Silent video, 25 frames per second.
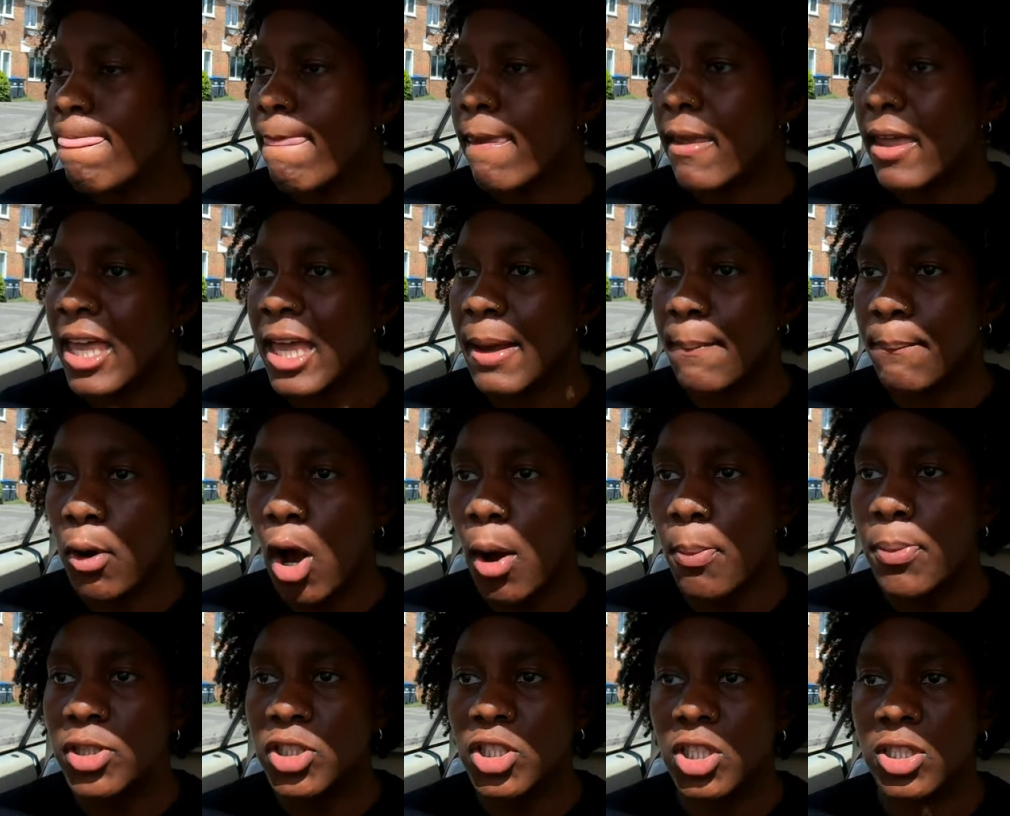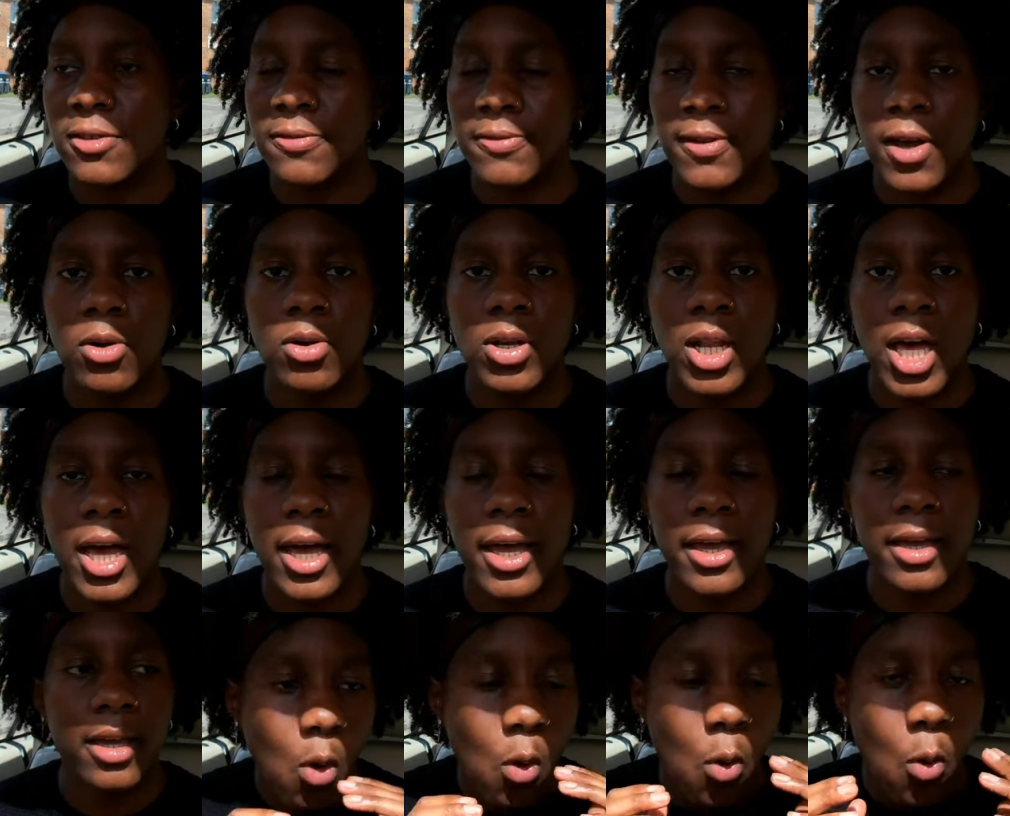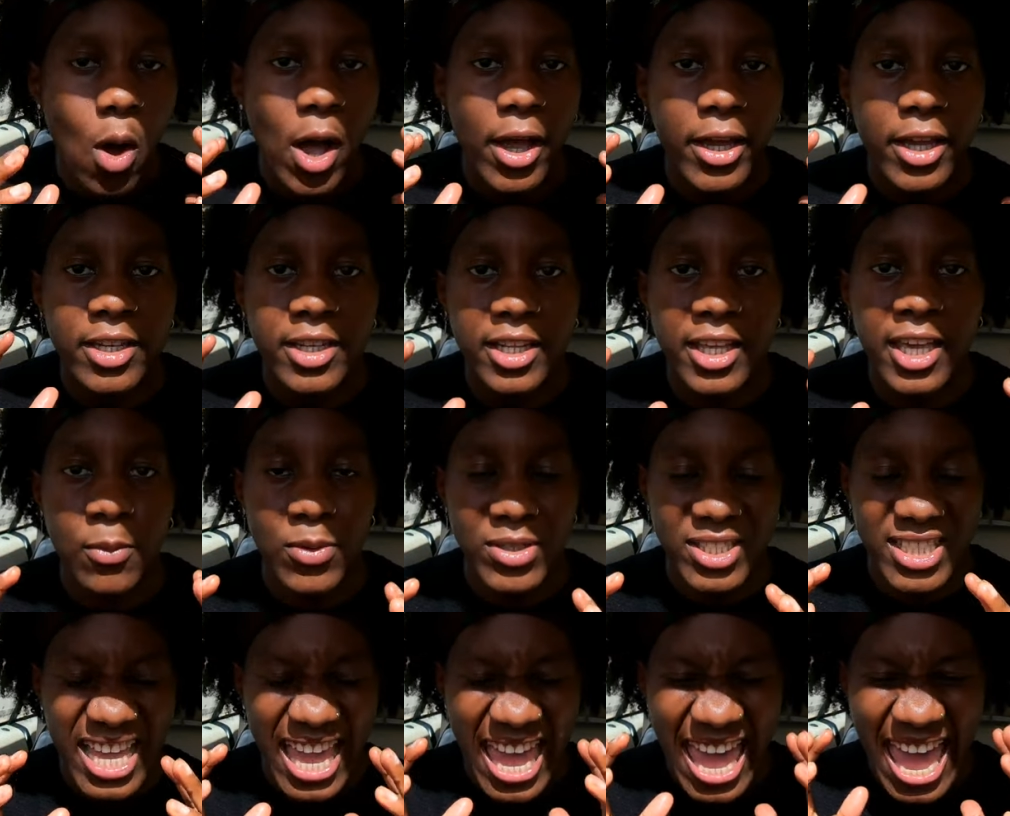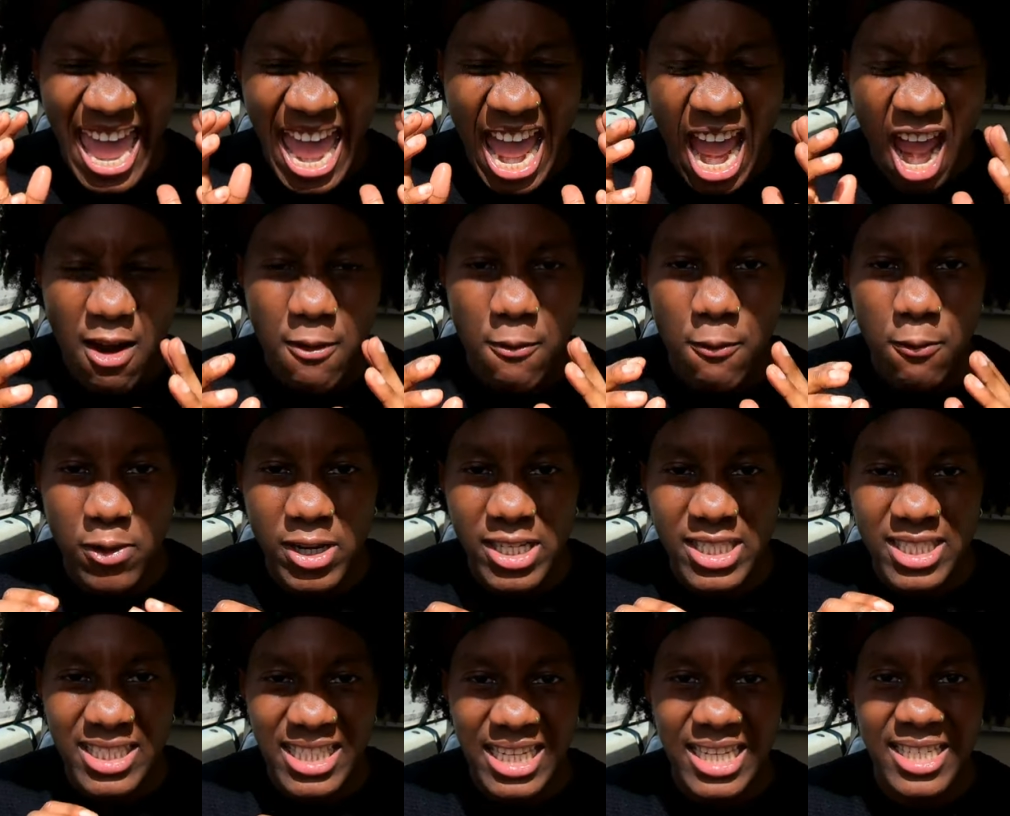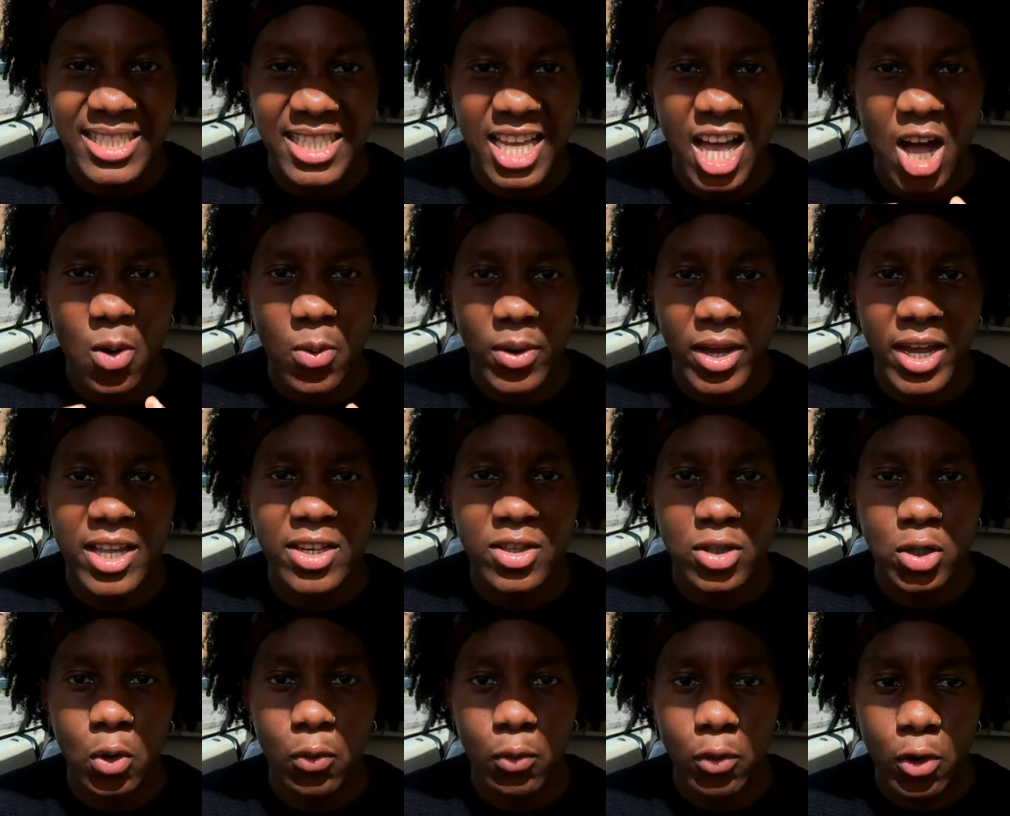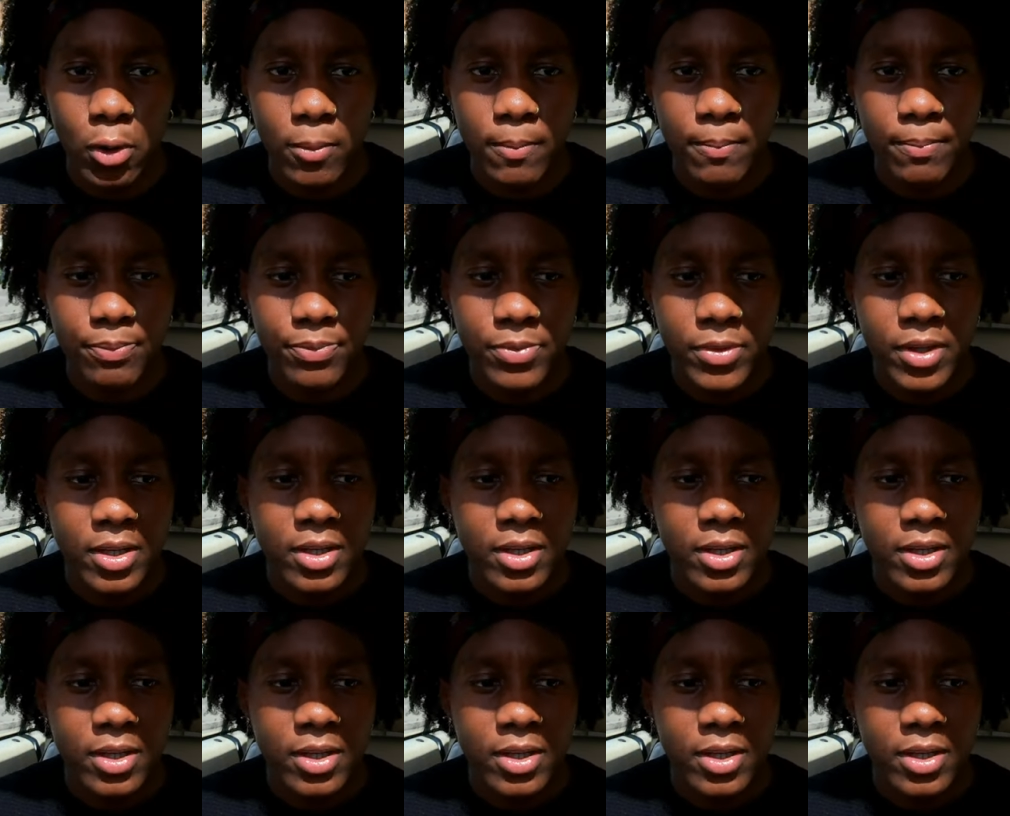it proper just felt like all I can hear was every detail in the room.